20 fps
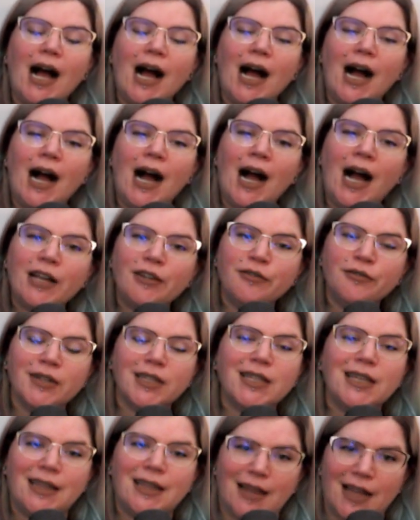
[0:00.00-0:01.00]
I
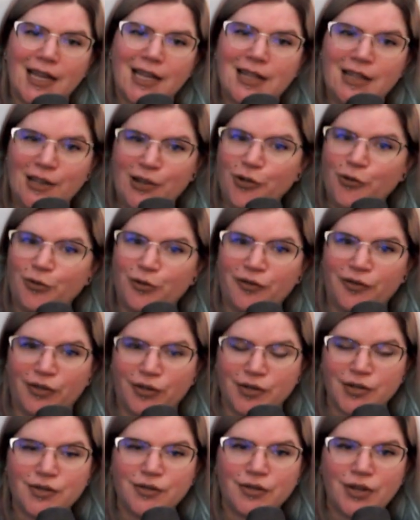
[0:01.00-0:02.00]
really like the
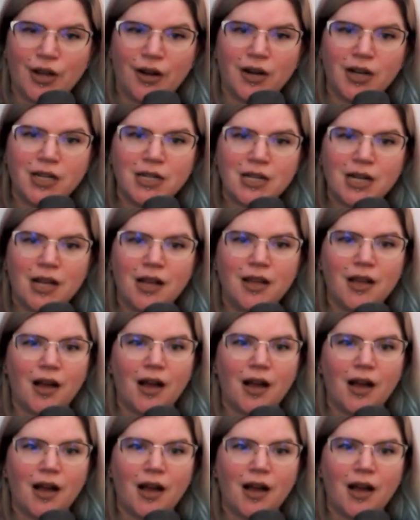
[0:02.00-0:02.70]
universal yarn.